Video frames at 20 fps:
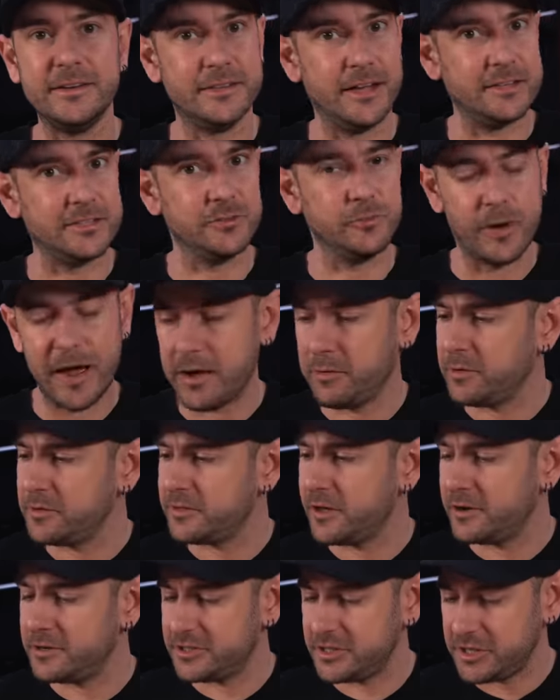does away with
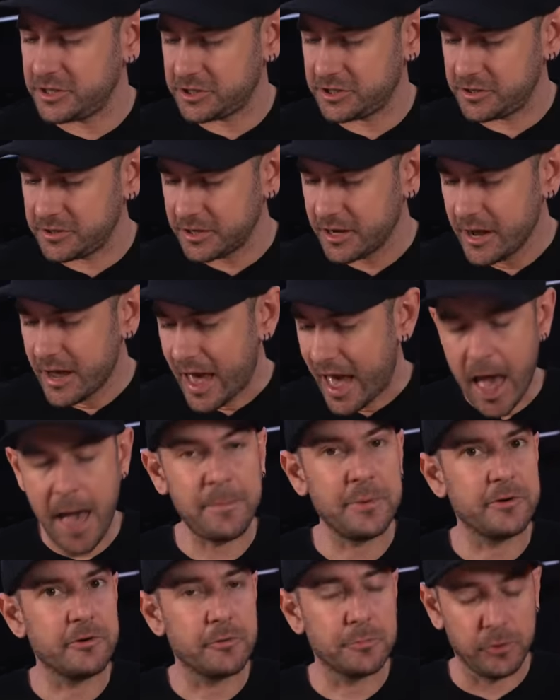those issues.
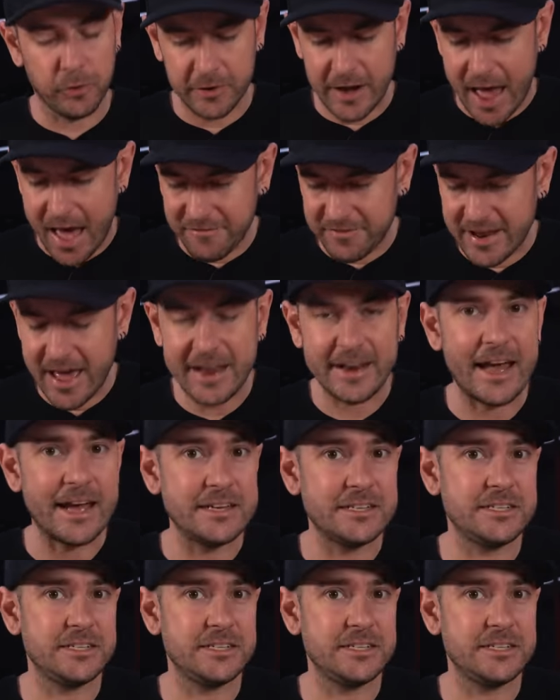Happy to report I haven't had a